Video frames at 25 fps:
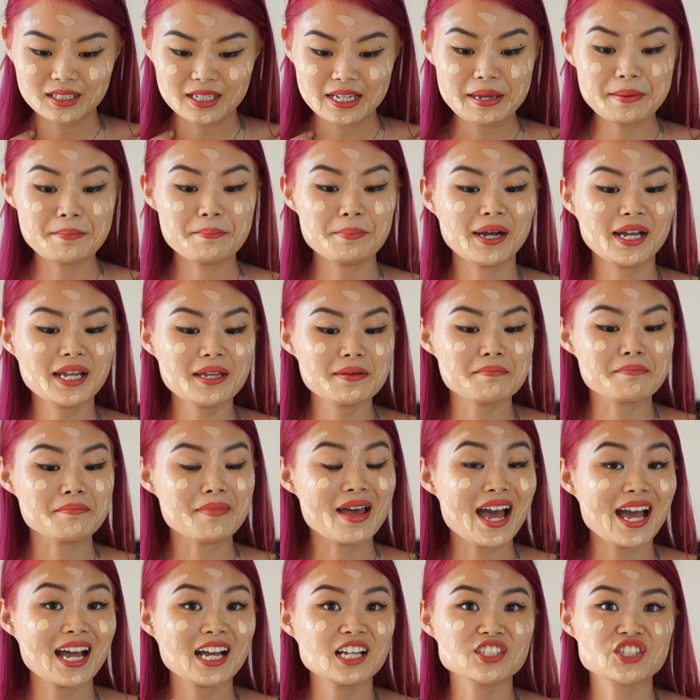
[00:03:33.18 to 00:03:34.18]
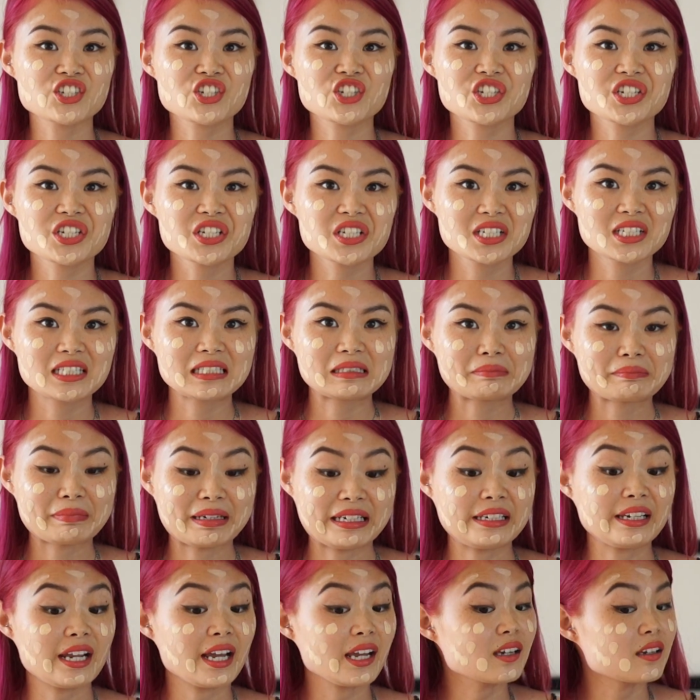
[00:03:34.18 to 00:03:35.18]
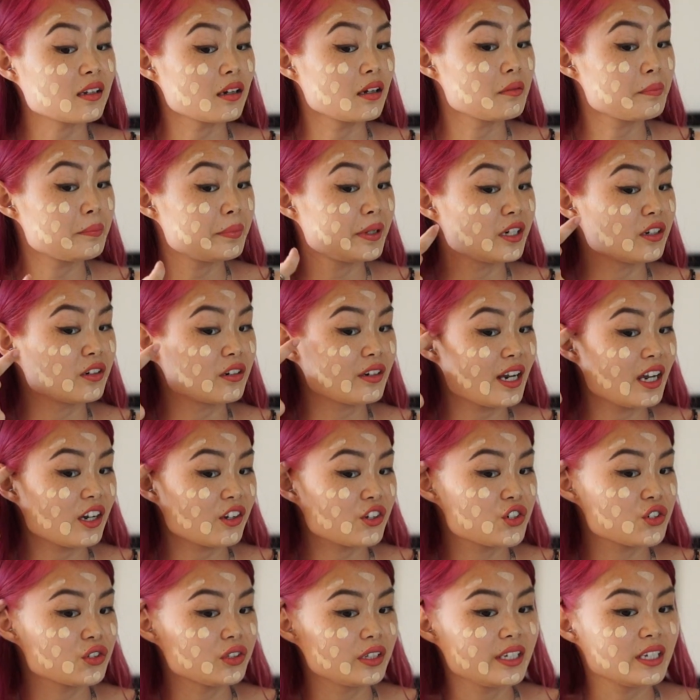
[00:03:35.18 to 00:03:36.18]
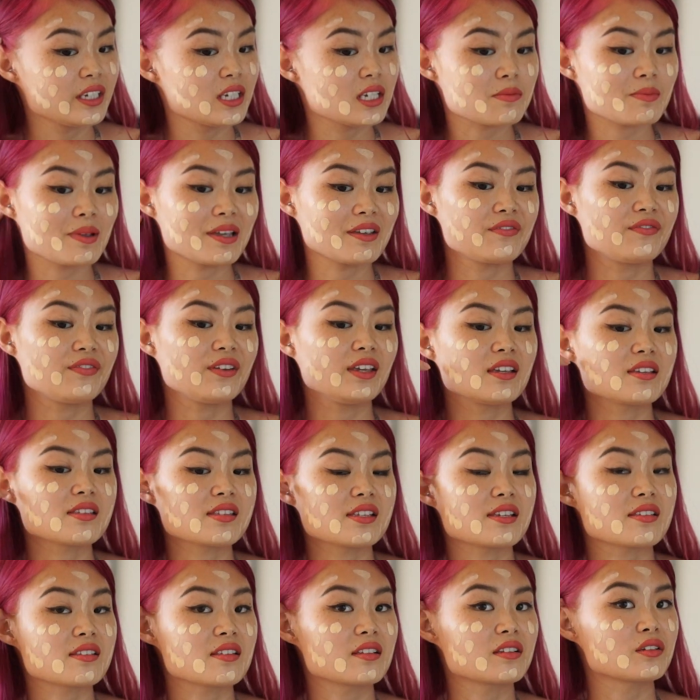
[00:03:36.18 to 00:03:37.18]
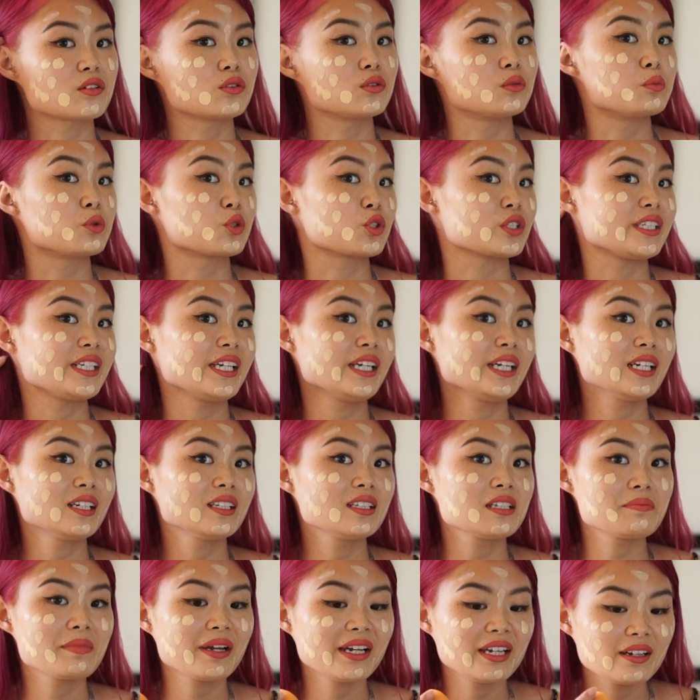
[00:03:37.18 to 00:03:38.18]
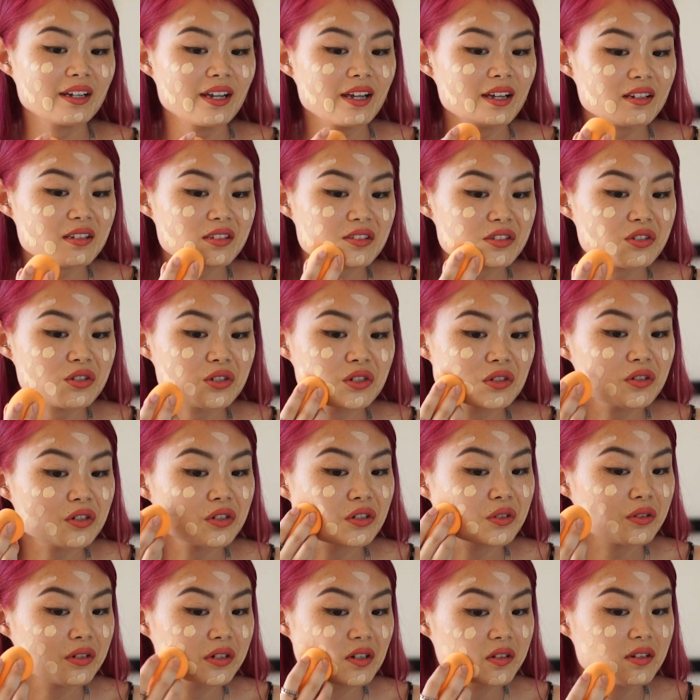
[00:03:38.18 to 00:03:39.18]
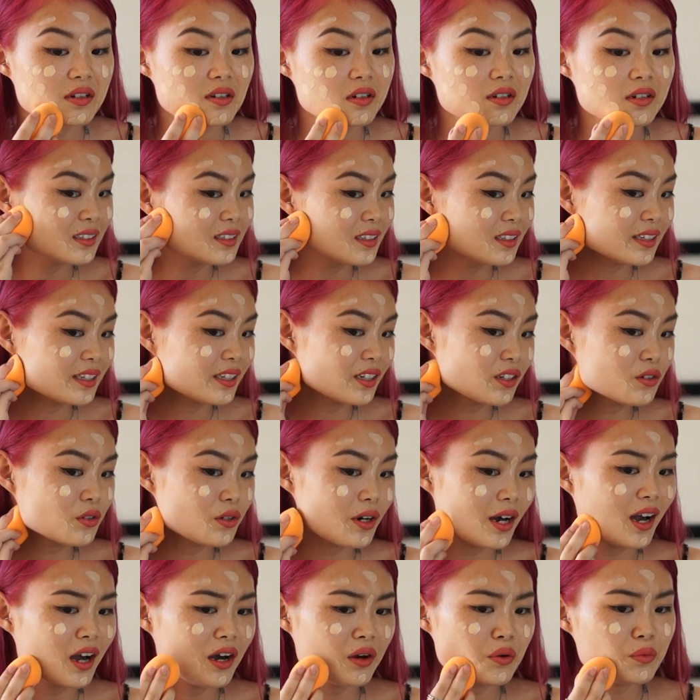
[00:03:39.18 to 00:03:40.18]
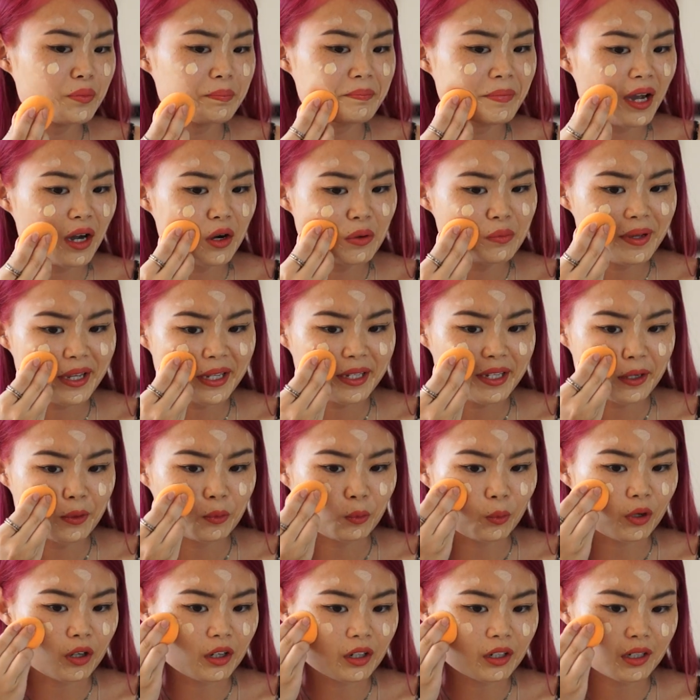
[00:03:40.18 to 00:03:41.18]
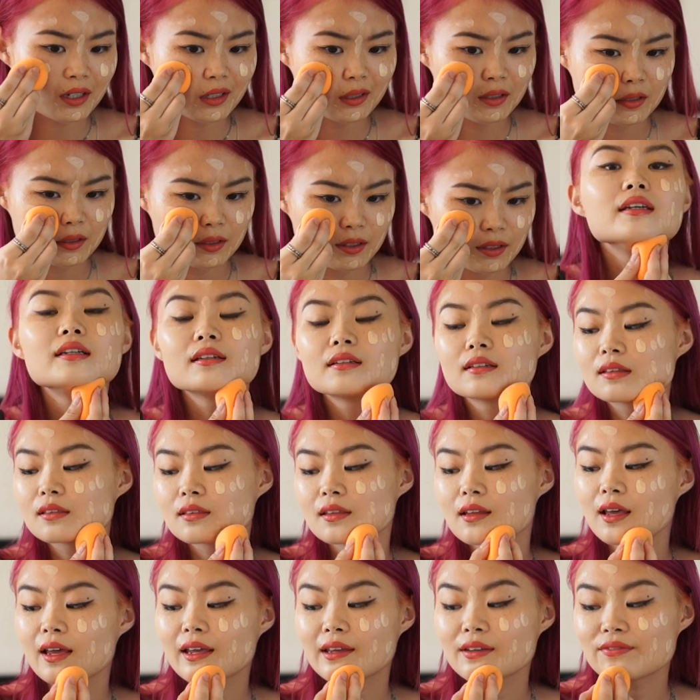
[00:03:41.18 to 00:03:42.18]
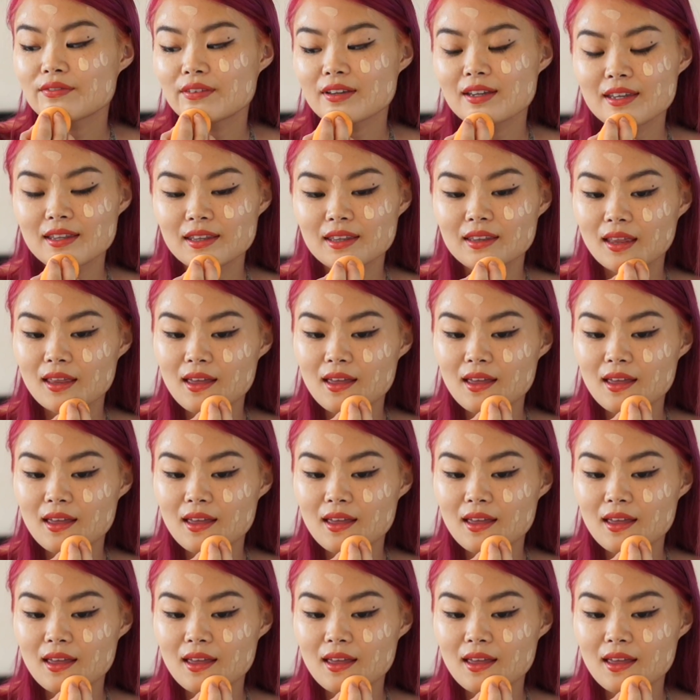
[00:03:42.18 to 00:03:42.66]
It might match my neck better actually because my face is a little more tan than my neck. So I'll make it work. Hi face.